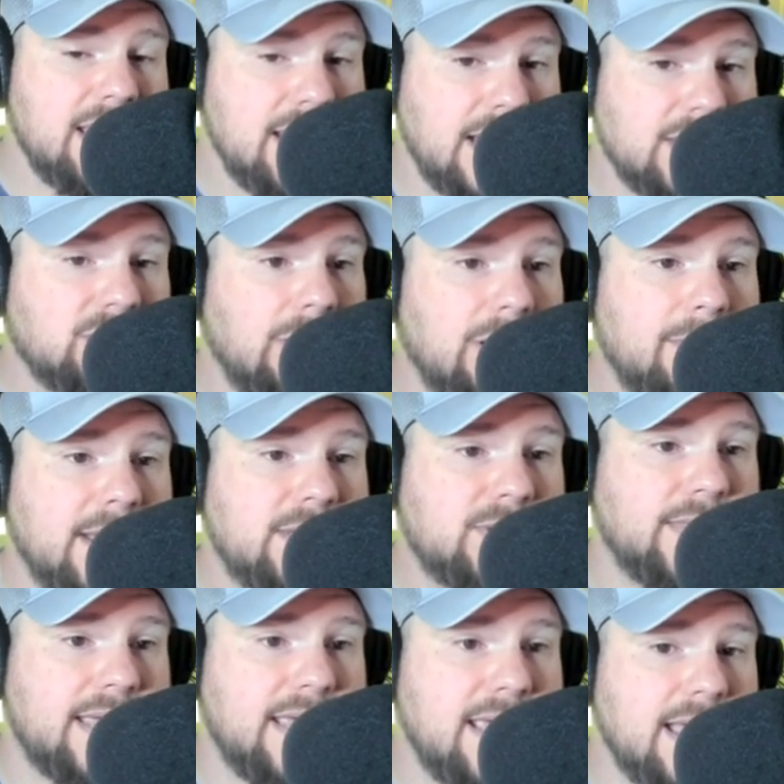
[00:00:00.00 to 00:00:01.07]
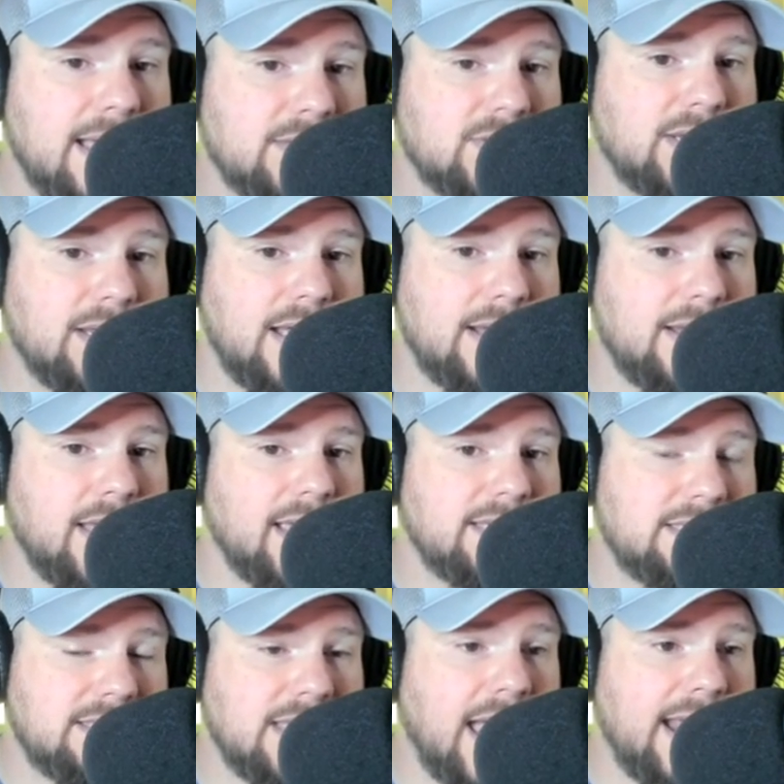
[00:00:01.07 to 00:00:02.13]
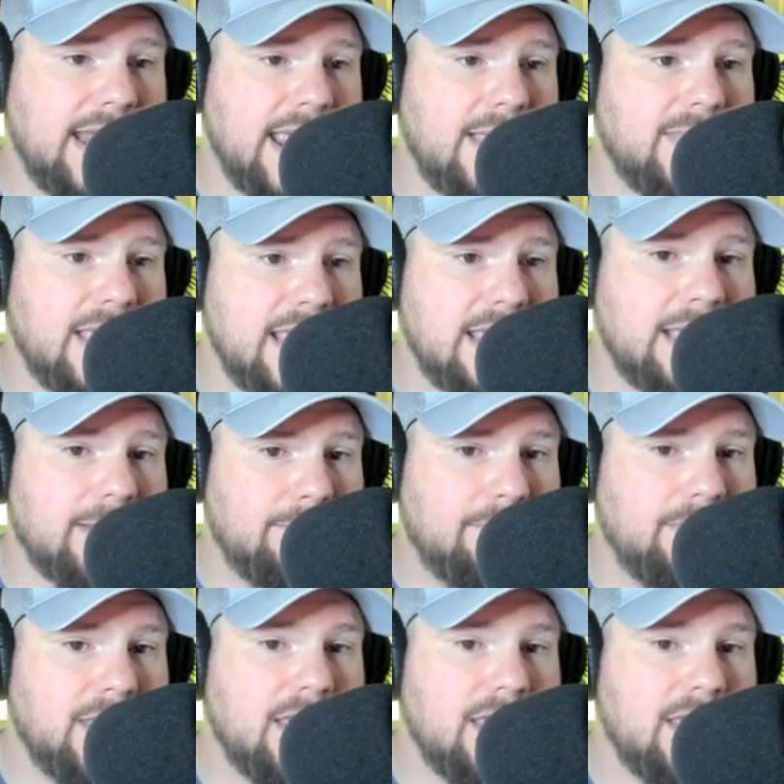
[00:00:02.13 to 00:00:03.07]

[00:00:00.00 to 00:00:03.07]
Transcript: And so I want to make sure that he has a nice tight end that he can